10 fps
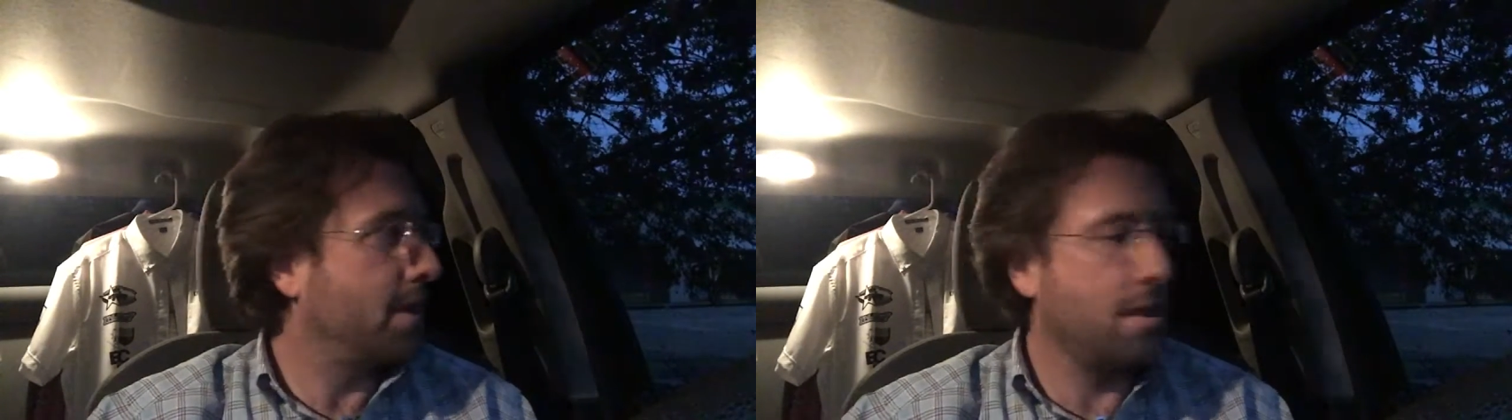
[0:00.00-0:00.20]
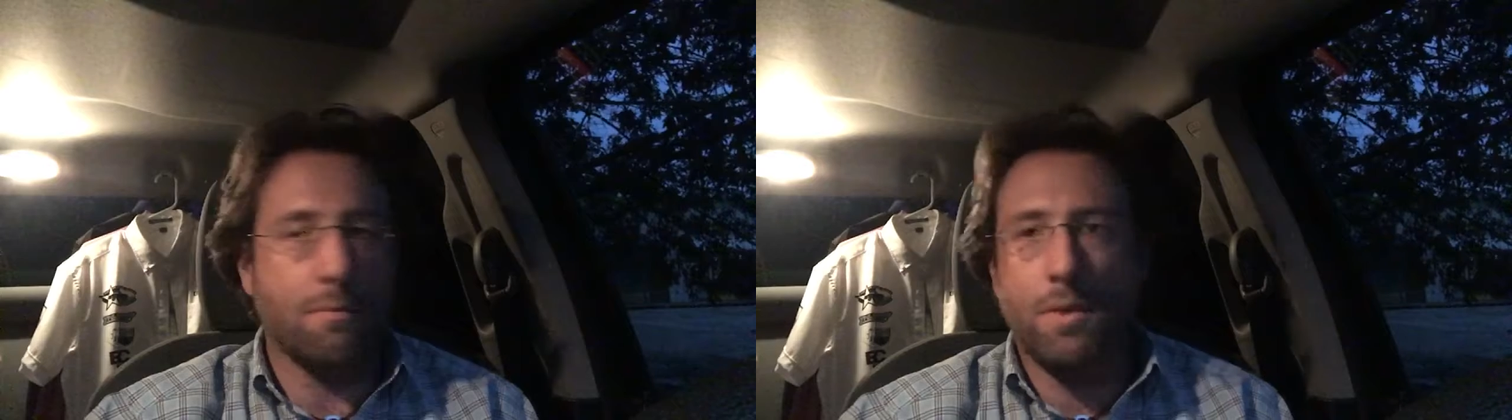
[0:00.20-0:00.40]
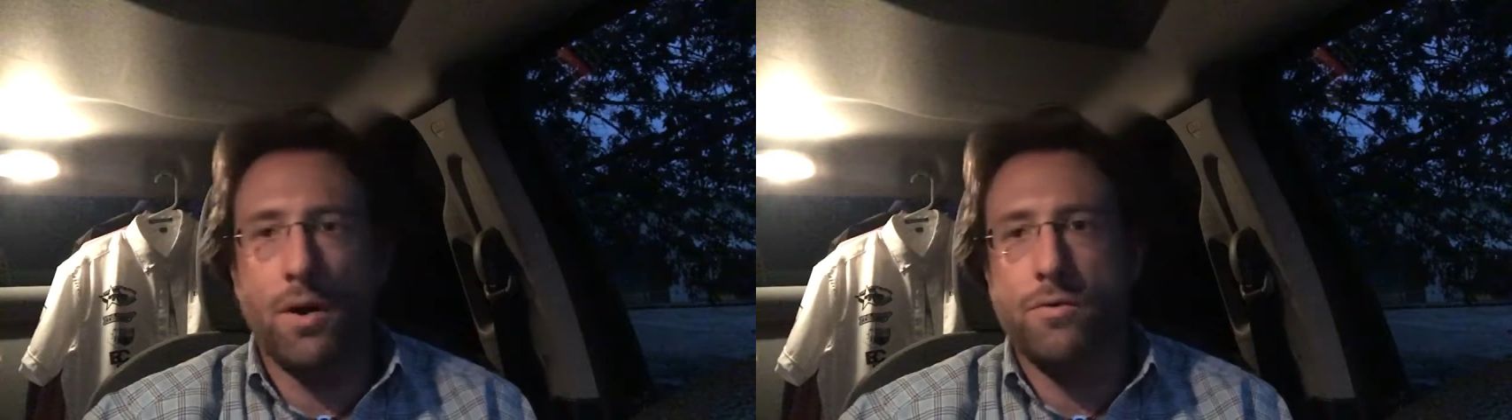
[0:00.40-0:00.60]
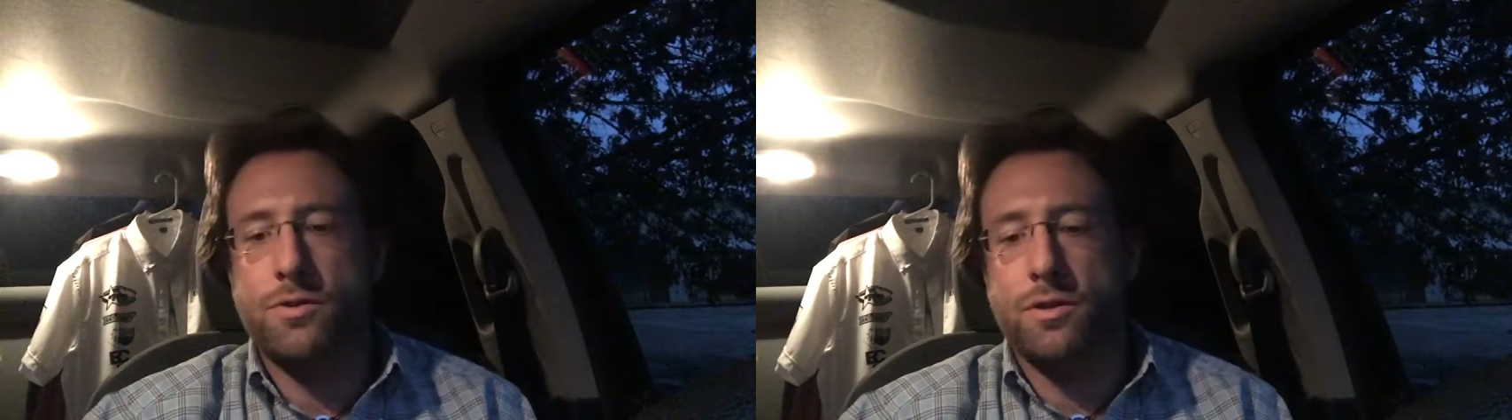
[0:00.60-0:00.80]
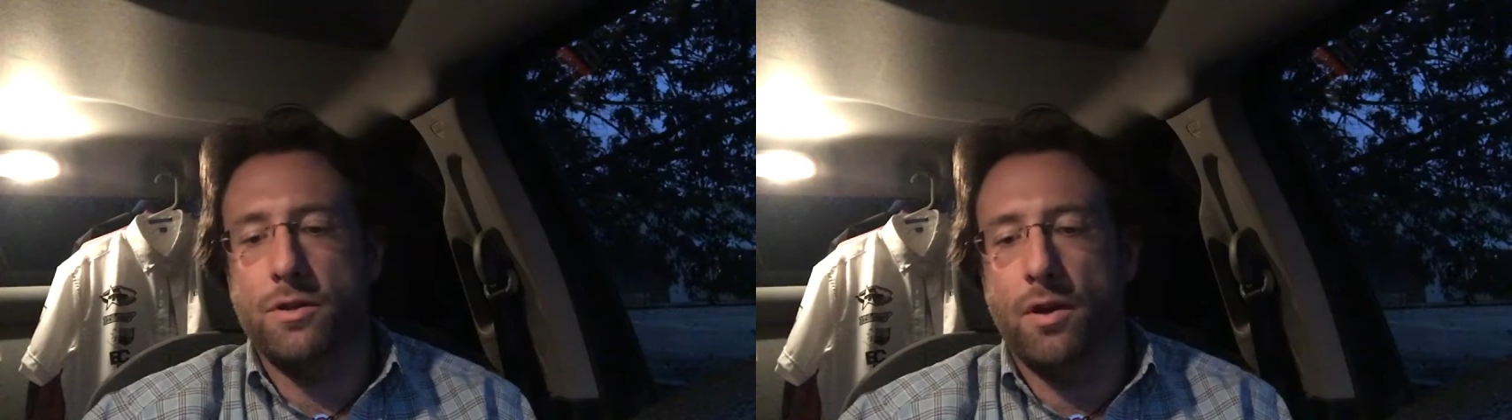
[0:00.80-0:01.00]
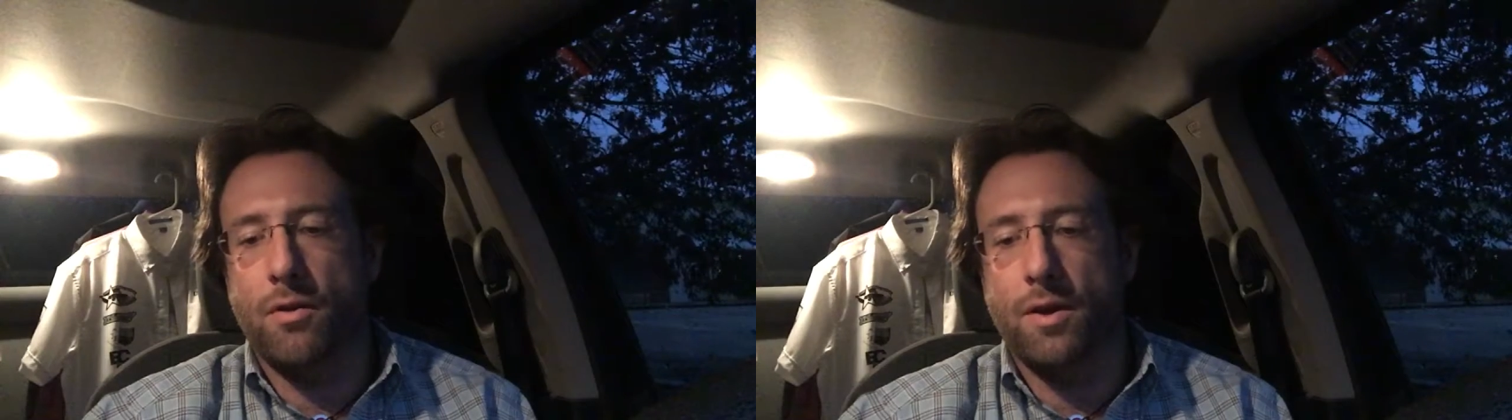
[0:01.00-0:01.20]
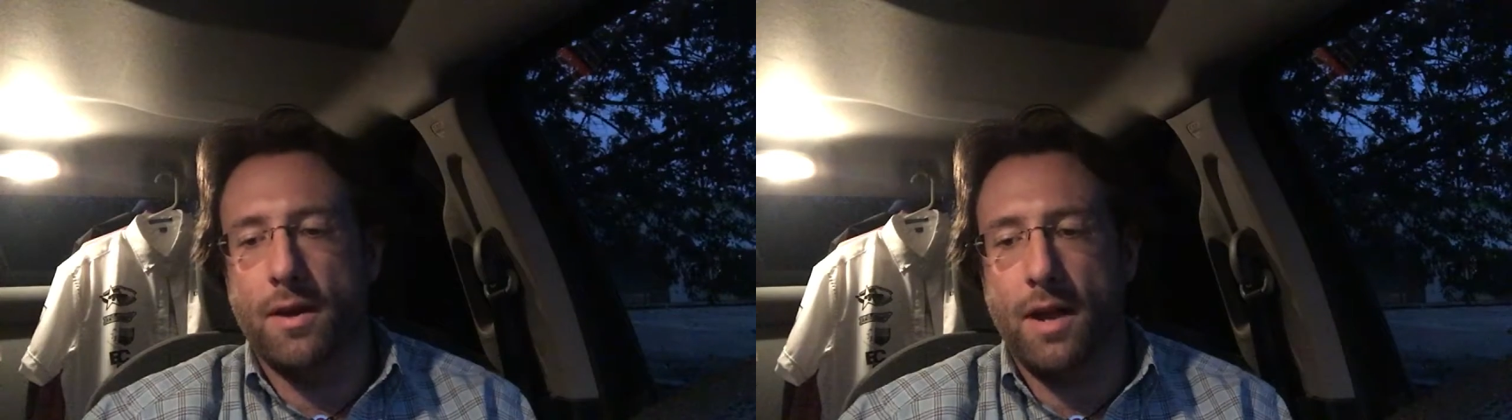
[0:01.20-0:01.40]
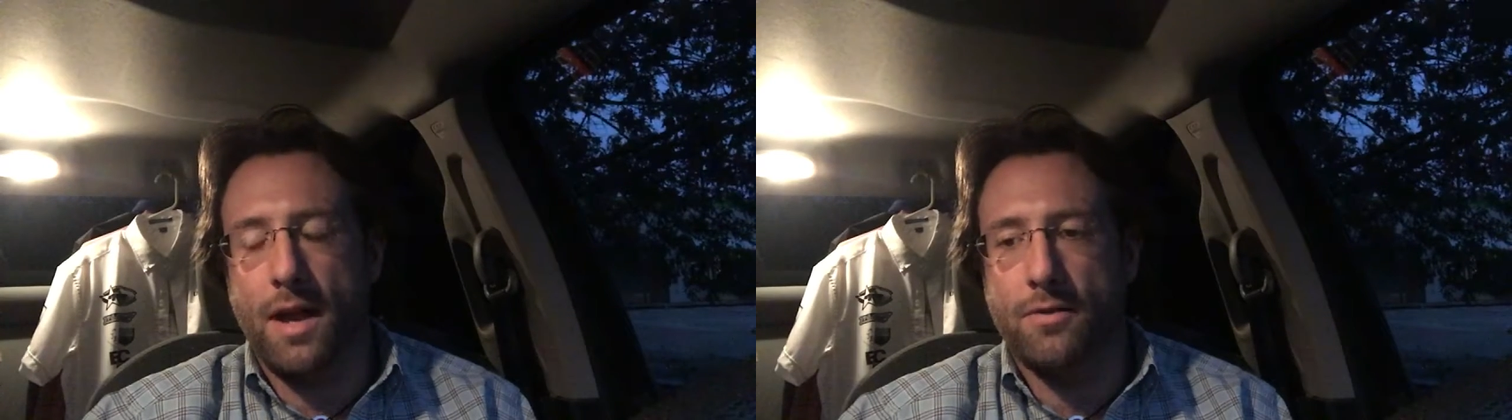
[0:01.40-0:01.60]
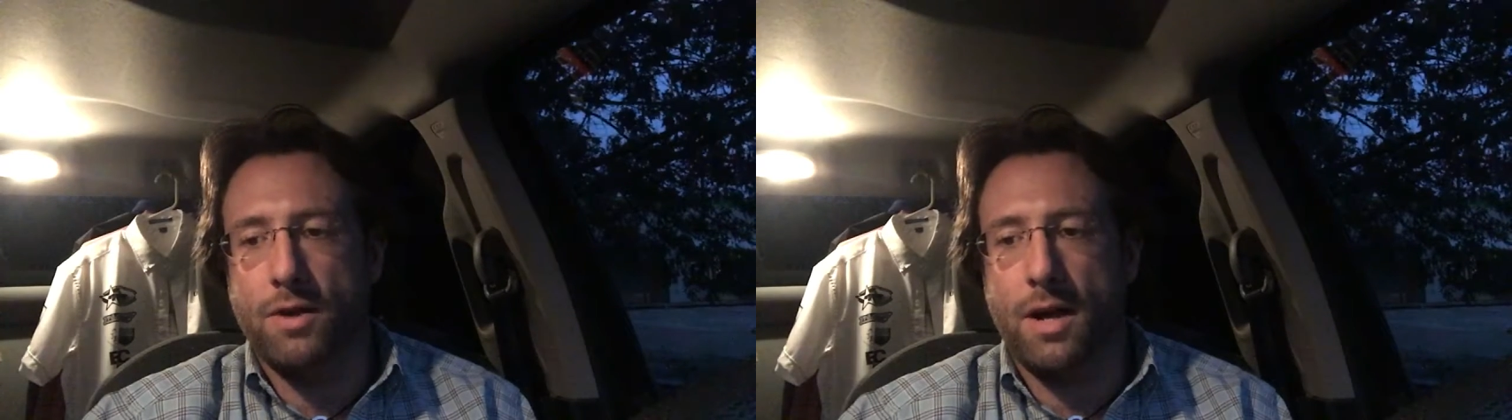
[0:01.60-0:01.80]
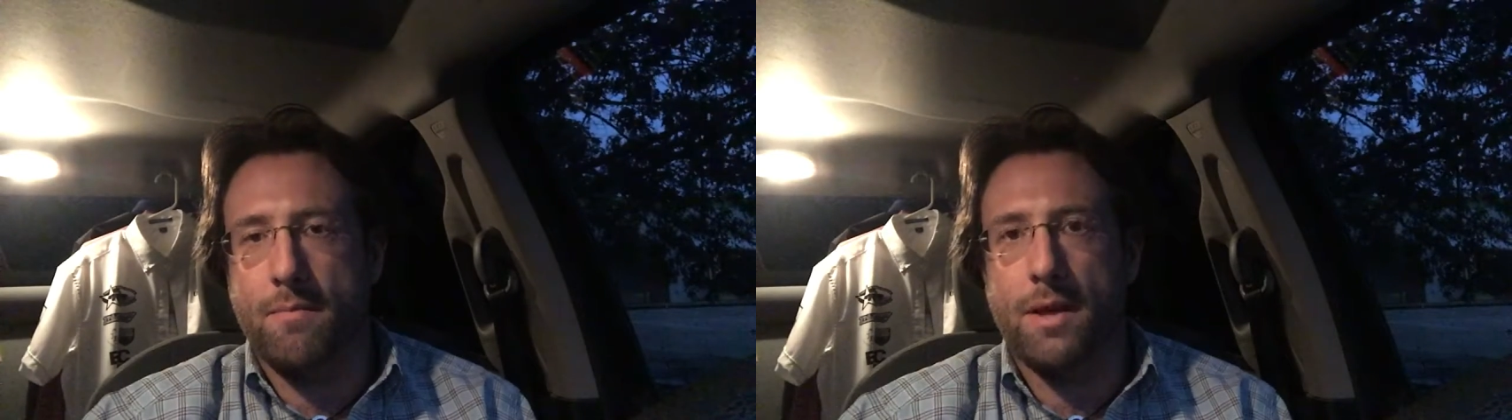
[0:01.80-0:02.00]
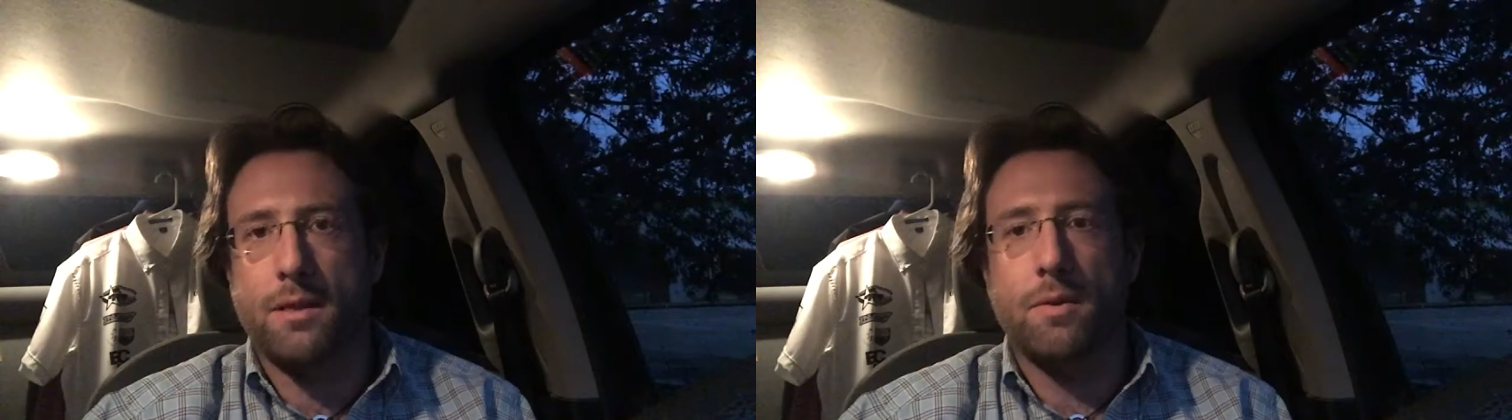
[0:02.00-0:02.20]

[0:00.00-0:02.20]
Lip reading: the most, and try to make